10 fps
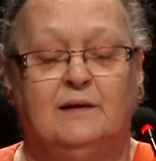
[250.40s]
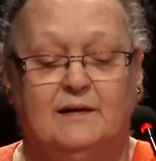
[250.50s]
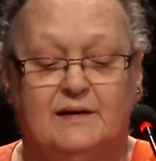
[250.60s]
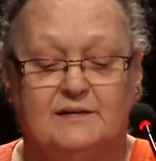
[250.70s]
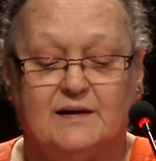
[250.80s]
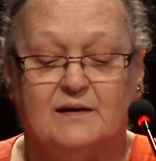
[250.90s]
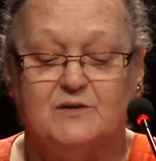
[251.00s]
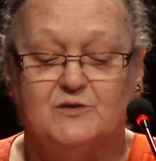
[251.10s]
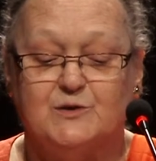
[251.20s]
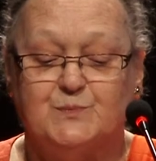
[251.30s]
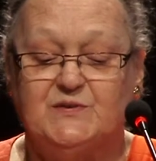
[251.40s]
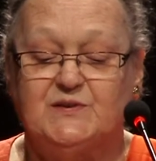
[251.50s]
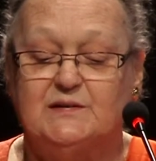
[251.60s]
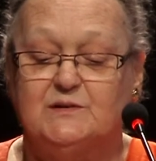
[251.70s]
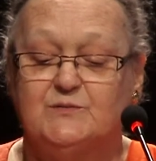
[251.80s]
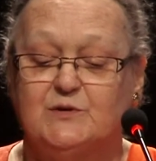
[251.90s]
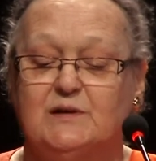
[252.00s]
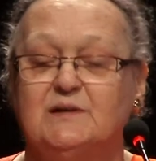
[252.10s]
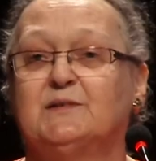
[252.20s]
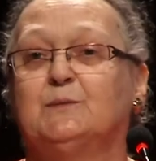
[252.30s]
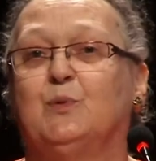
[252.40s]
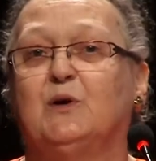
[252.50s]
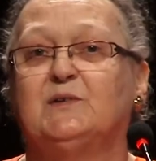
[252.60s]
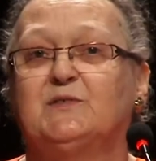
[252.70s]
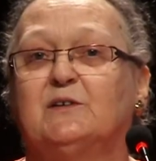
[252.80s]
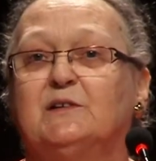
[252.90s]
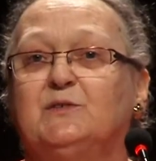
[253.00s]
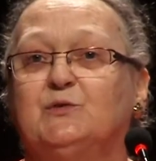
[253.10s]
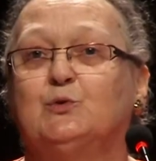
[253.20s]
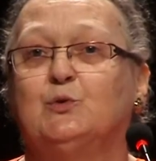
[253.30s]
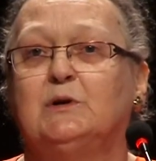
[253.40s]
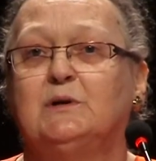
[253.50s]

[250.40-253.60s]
and 100% of girls and boys are in school.